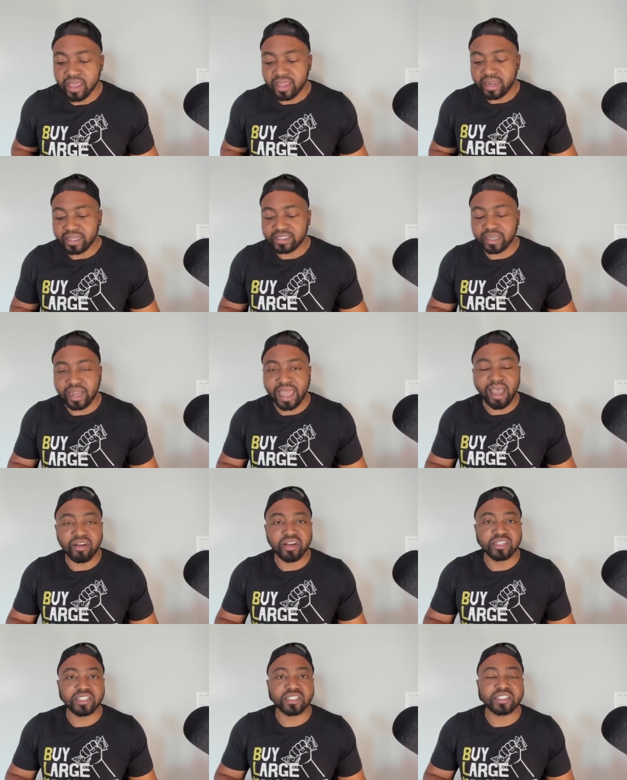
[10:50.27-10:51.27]
that's allowed
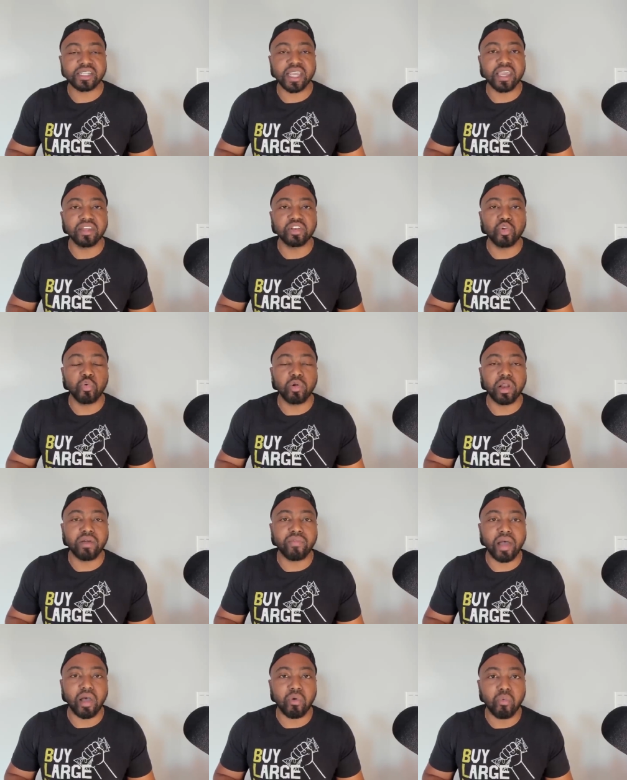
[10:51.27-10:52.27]
to just say and do
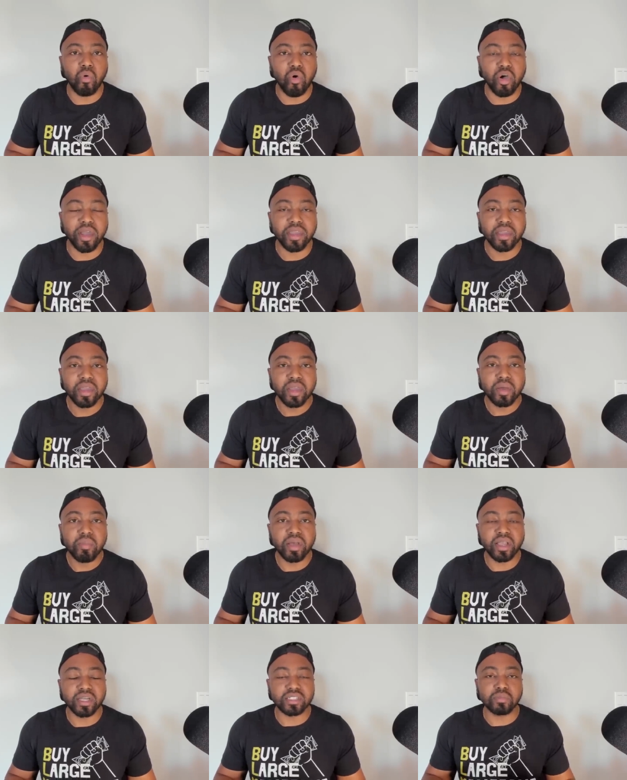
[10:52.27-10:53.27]
whatever I want
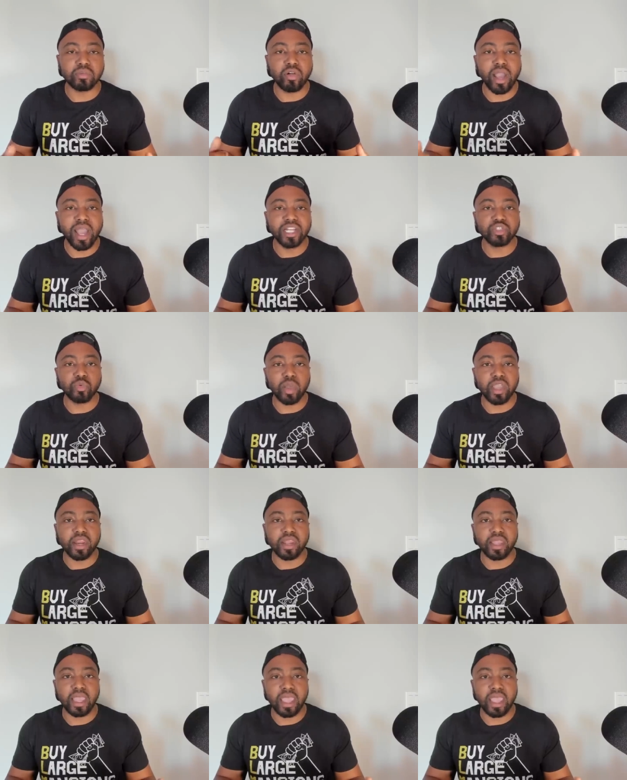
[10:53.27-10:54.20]
because I'm graduating.